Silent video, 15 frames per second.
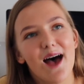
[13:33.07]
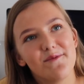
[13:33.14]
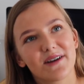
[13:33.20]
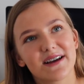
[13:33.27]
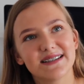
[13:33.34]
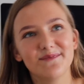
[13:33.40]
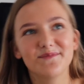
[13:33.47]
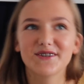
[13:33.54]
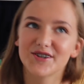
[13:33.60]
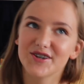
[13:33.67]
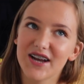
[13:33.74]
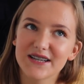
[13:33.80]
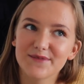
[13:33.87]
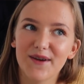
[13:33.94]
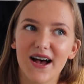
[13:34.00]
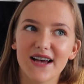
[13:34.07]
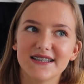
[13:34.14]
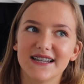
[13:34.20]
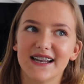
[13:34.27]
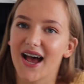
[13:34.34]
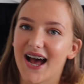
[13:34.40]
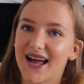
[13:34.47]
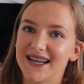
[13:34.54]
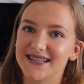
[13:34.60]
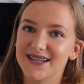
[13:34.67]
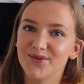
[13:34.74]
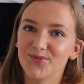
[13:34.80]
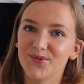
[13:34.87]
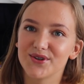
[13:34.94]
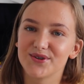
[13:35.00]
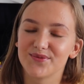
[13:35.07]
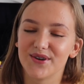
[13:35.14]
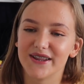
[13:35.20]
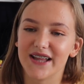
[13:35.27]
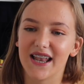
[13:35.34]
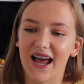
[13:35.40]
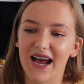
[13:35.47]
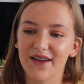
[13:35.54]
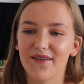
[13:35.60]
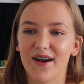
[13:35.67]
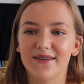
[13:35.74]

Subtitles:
And because I'm such a nice person and I didn't want to ruin their life,